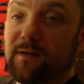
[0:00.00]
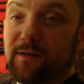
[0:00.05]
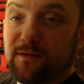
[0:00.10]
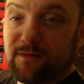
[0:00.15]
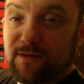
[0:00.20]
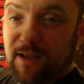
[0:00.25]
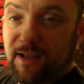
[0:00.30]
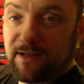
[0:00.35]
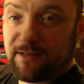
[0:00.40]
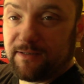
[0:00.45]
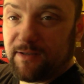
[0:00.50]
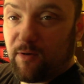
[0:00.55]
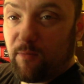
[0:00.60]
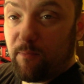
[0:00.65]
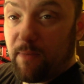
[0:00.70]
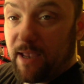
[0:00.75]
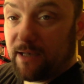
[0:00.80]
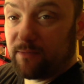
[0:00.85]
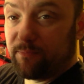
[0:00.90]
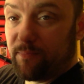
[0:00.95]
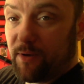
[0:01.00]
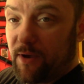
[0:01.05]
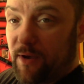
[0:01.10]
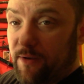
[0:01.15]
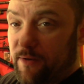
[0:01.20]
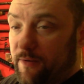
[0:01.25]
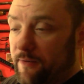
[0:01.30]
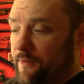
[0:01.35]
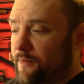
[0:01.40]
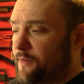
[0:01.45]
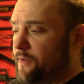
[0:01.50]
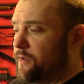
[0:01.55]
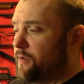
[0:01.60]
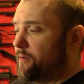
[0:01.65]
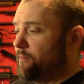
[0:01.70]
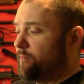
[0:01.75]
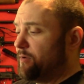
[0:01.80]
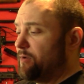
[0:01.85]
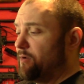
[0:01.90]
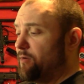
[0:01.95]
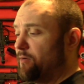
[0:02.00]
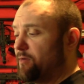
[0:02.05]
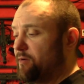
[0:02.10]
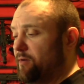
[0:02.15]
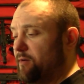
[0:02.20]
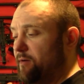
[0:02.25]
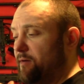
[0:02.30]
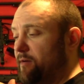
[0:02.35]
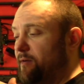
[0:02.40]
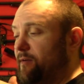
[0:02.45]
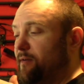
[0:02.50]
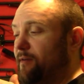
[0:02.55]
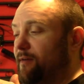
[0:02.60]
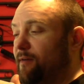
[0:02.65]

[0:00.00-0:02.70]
them? Stainless steel mesh burner. But you can